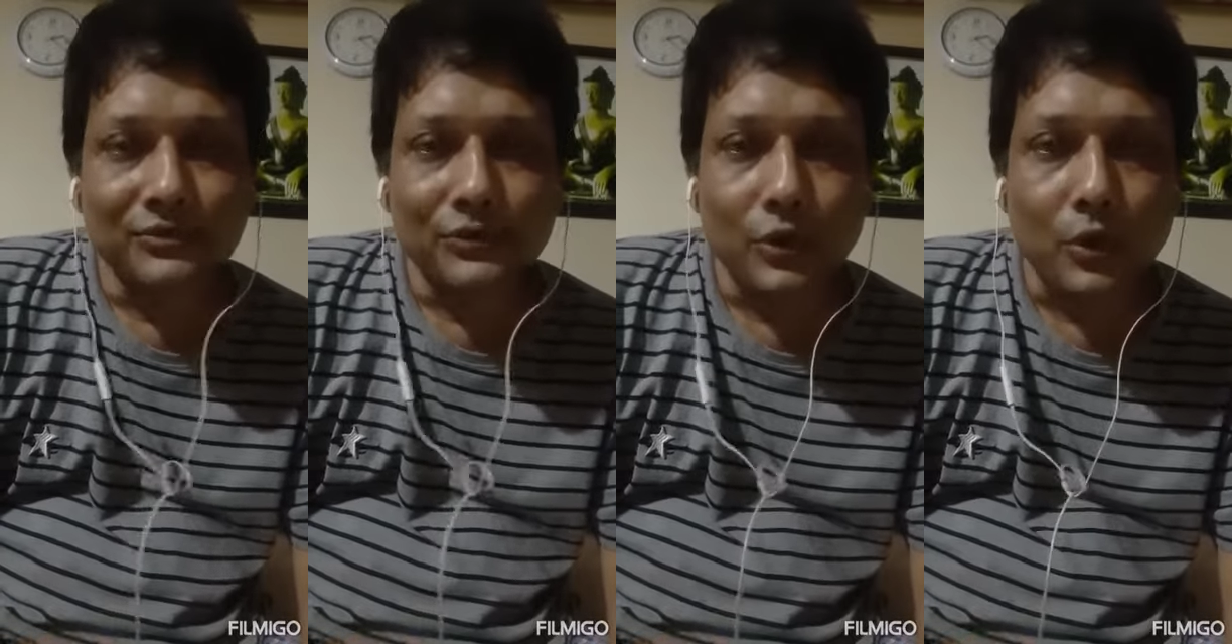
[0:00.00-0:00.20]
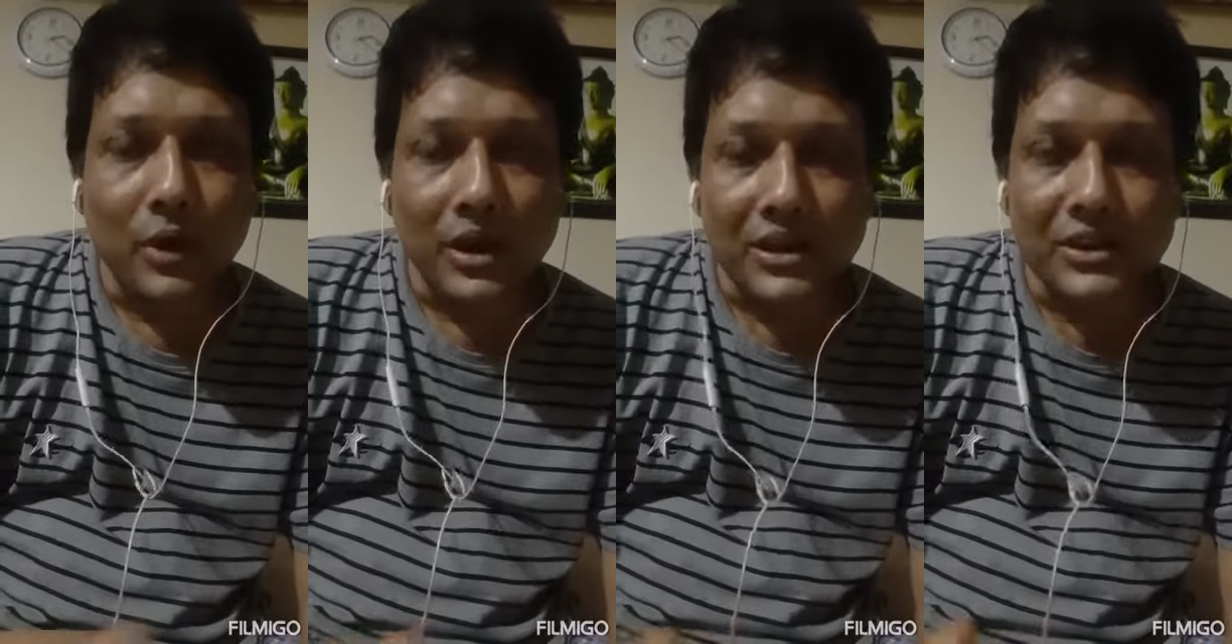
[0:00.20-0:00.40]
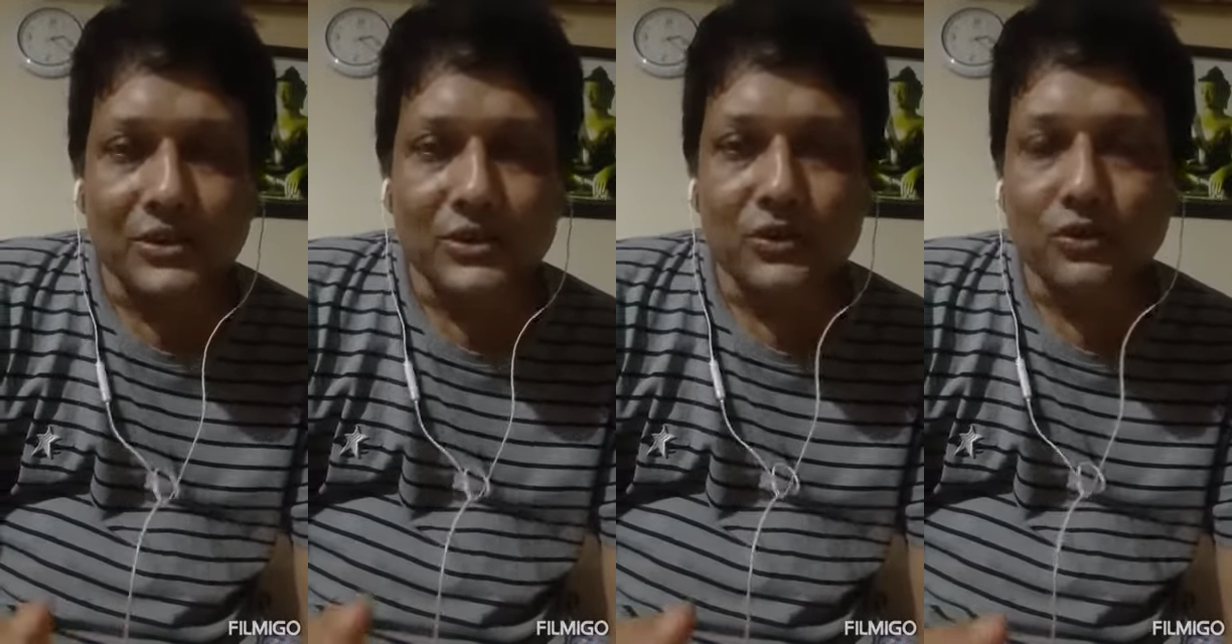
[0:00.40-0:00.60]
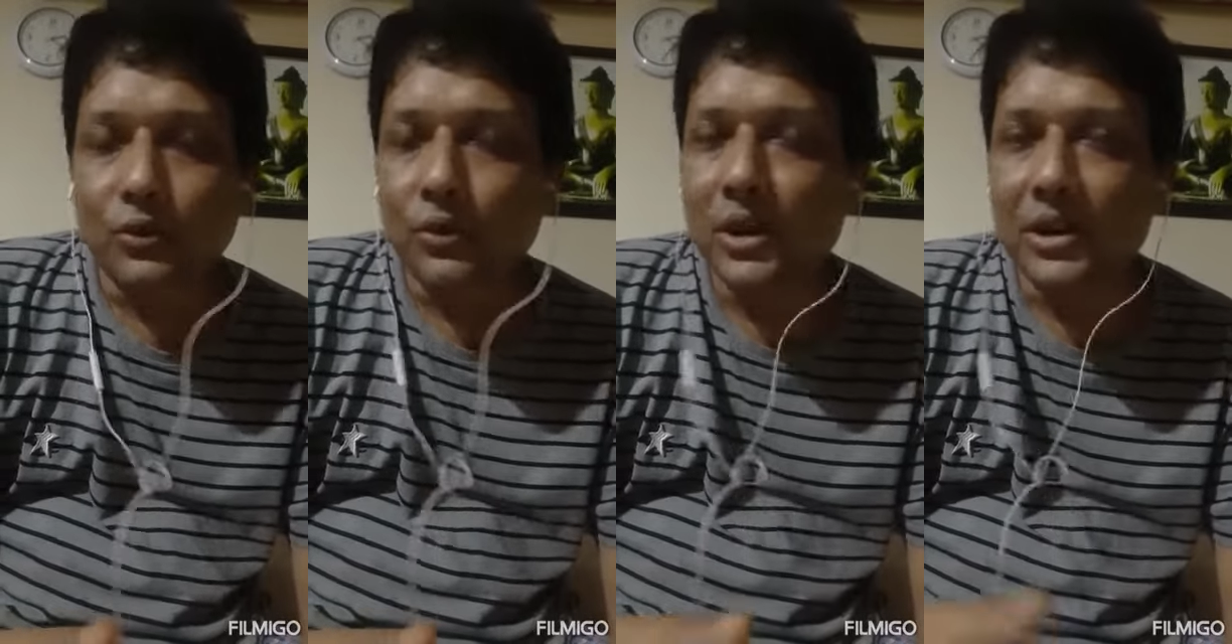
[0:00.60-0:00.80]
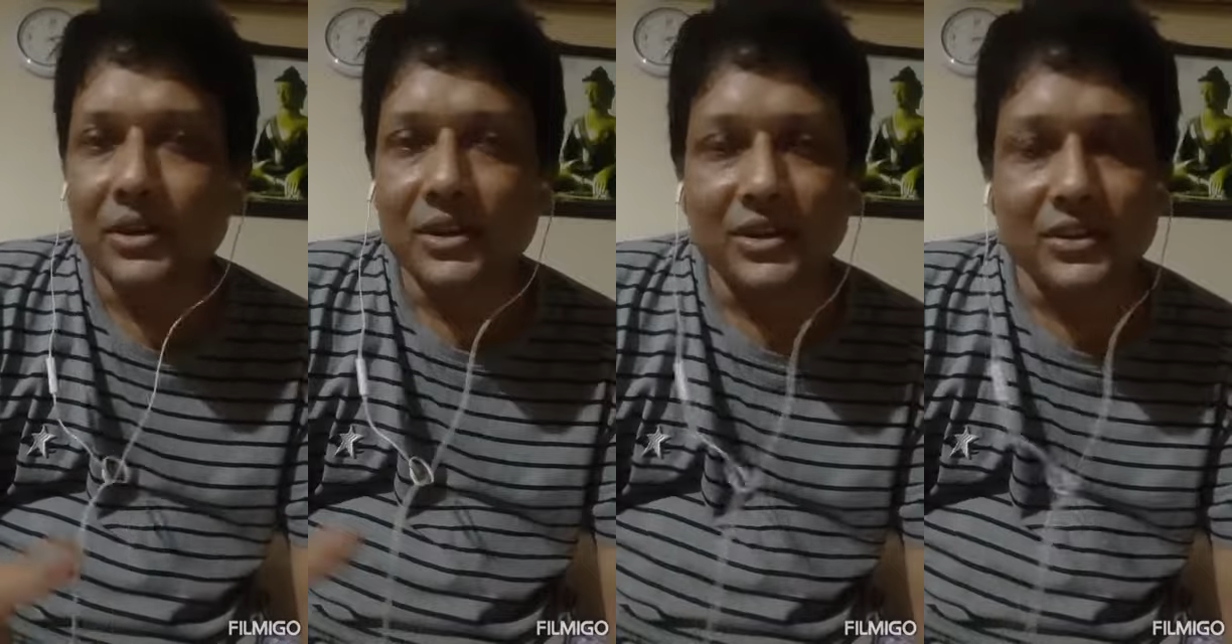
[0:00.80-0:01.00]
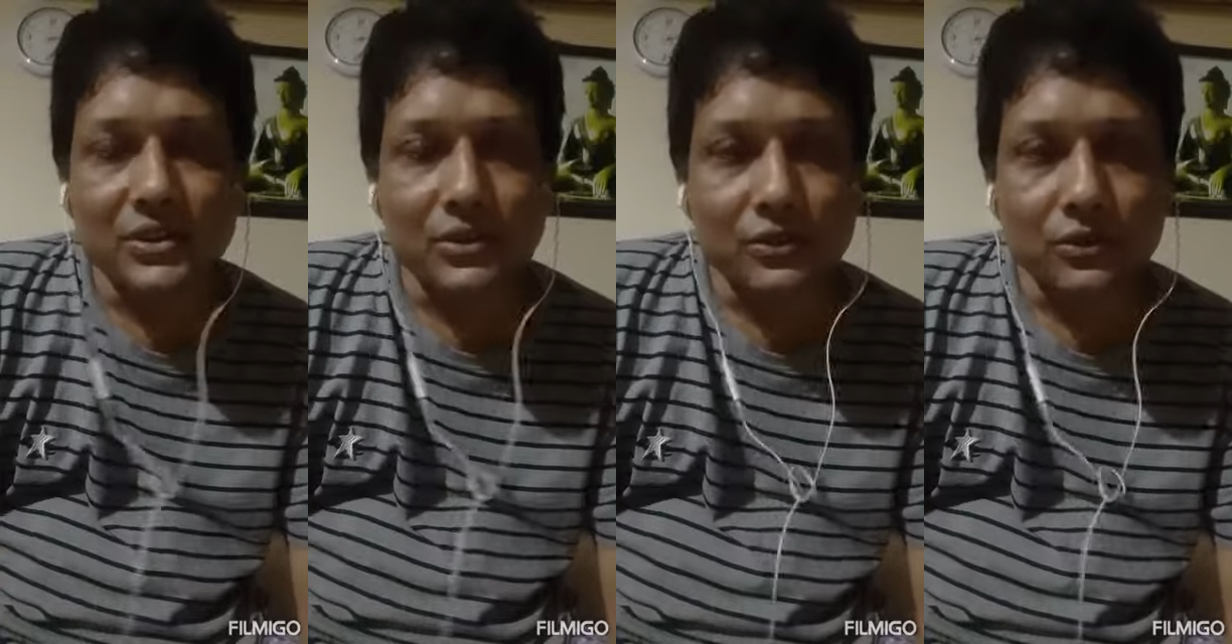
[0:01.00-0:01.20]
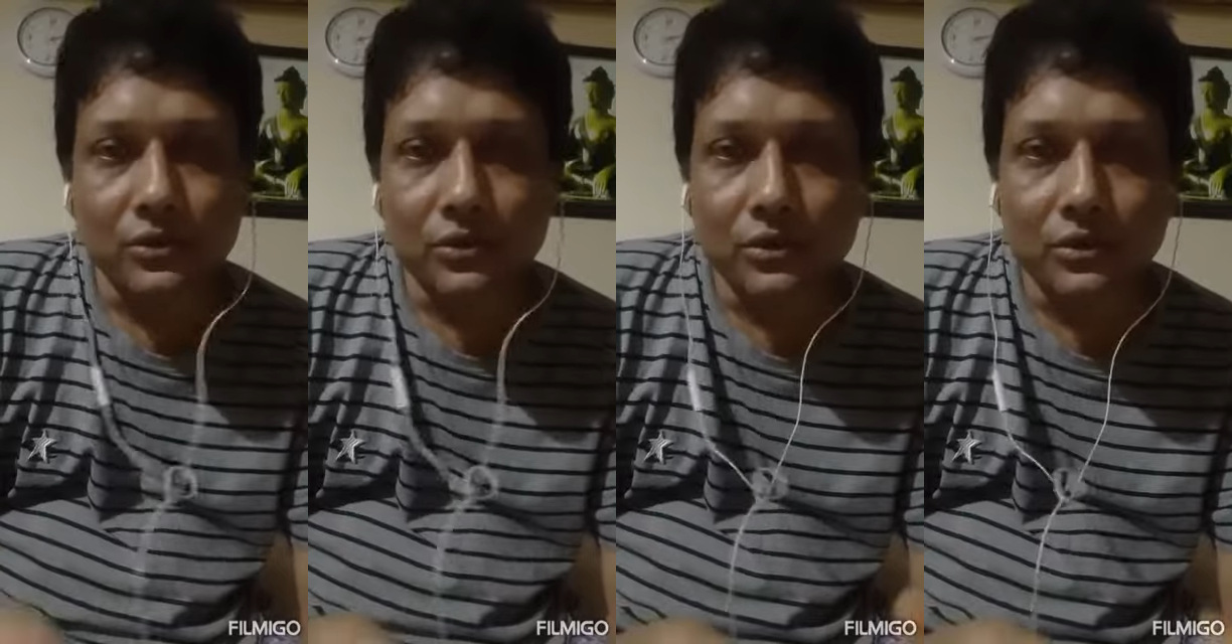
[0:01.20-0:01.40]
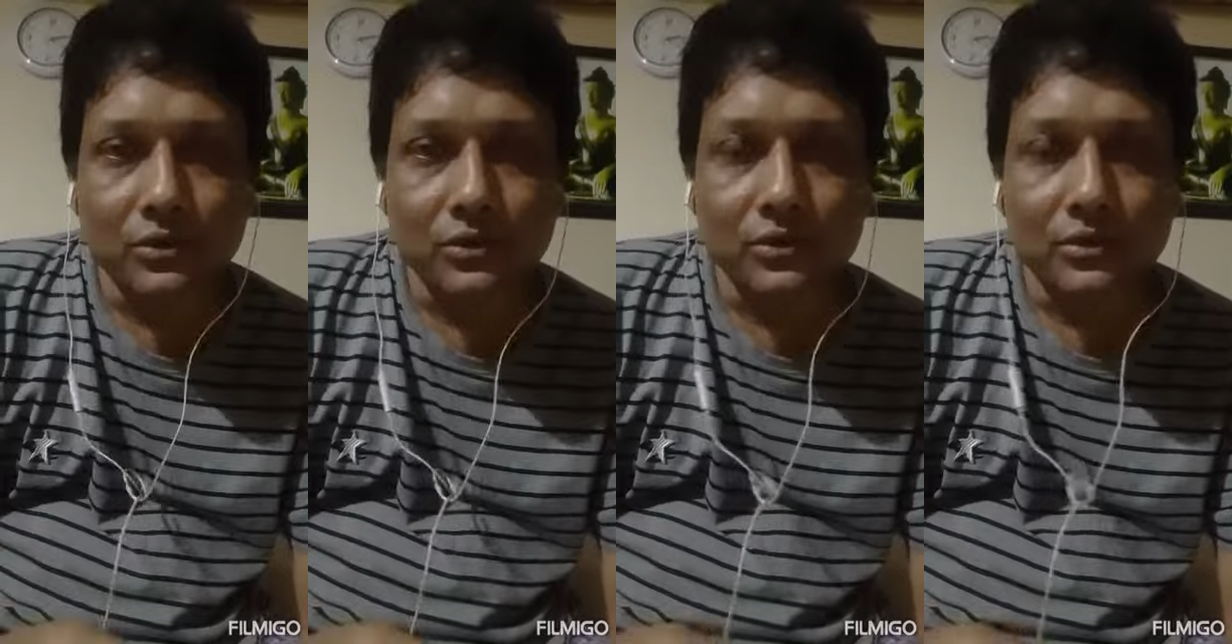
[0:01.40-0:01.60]
1:1
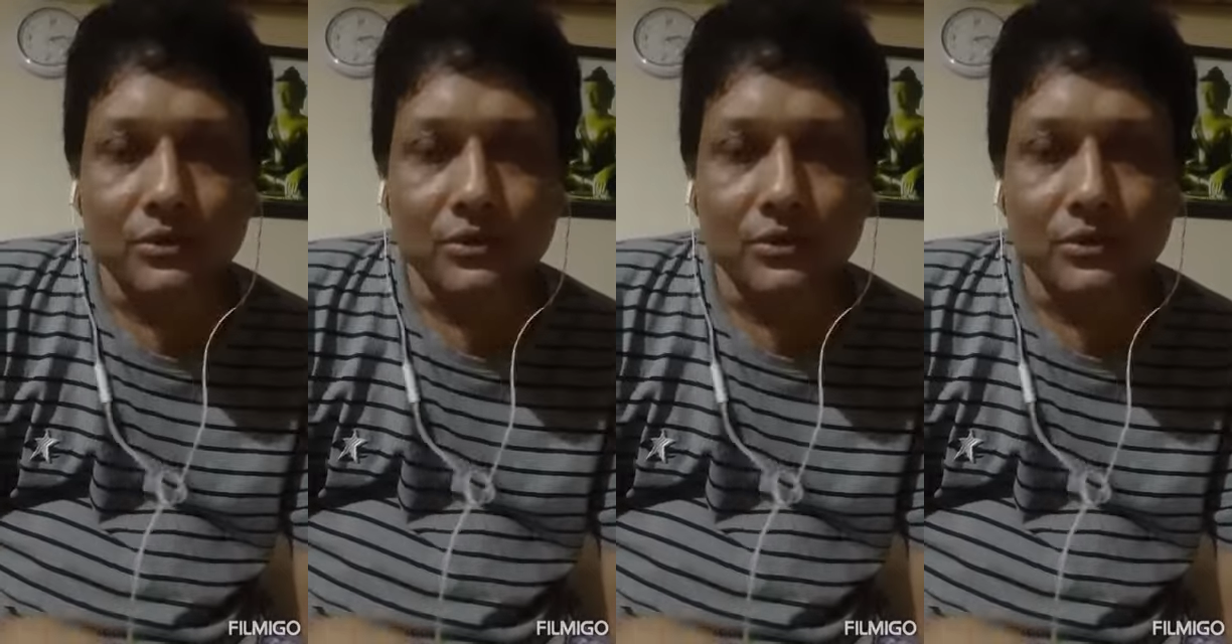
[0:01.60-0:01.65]
ratio,